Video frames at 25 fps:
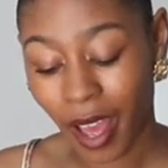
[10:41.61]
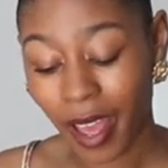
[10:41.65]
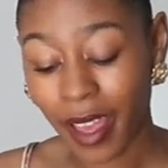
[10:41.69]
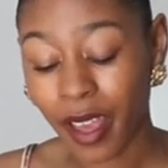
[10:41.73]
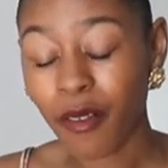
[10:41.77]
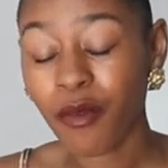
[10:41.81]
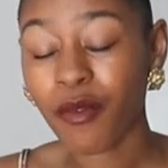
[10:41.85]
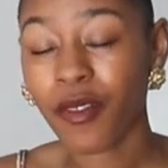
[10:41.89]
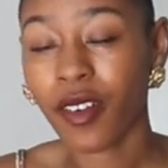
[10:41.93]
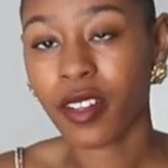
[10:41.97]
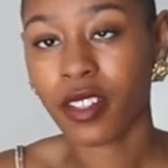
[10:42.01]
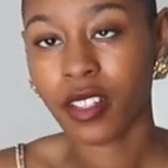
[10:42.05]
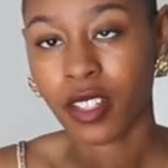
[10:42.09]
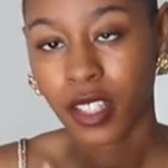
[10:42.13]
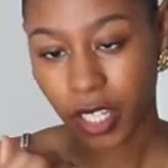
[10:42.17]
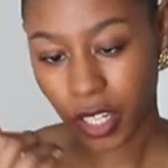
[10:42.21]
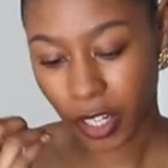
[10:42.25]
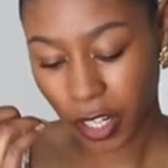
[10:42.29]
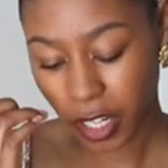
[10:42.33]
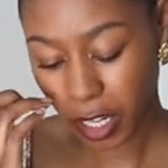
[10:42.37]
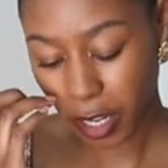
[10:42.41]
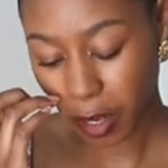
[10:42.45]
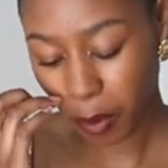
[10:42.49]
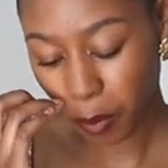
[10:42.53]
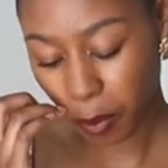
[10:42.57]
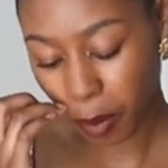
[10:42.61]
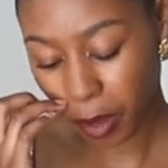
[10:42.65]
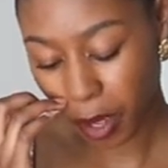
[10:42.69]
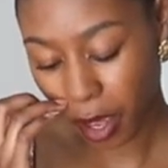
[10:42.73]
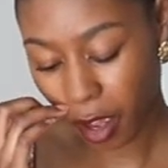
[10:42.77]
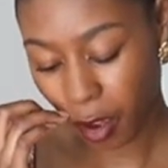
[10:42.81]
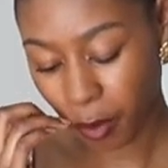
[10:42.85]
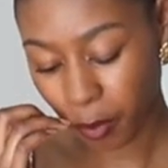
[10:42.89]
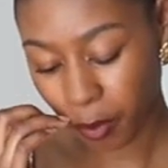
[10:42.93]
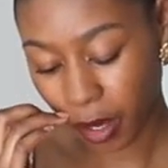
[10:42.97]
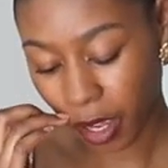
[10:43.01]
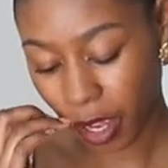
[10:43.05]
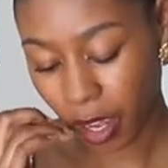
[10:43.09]
I am vegetarian, but
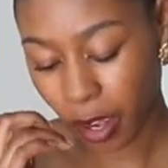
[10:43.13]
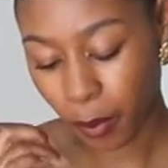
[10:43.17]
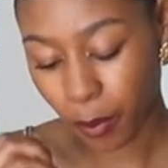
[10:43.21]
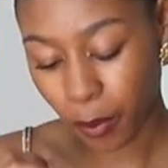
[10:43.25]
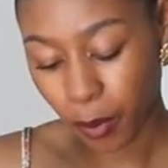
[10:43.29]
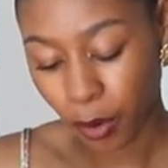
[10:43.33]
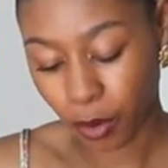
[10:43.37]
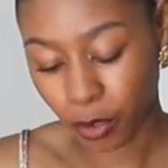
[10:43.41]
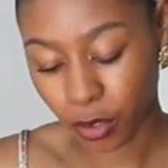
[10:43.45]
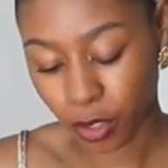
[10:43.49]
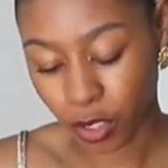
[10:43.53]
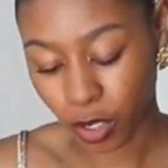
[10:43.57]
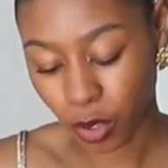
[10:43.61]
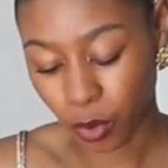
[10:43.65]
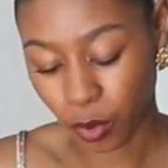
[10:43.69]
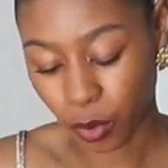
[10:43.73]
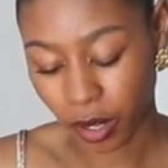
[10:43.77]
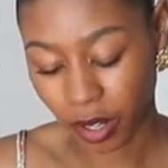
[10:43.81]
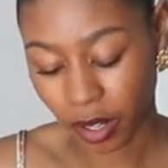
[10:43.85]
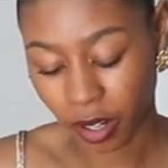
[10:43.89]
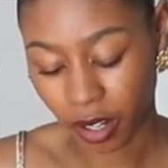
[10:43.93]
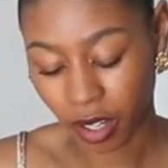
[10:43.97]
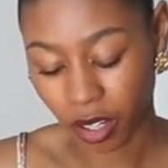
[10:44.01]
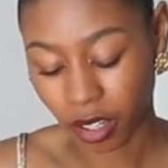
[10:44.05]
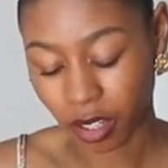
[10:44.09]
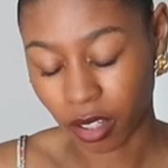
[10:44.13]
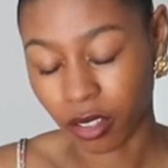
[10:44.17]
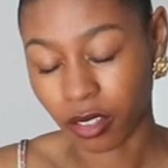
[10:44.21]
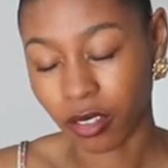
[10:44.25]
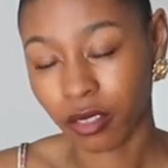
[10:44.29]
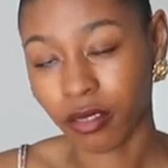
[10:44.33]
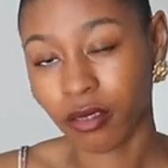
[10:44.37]
I'm not opposed to wearing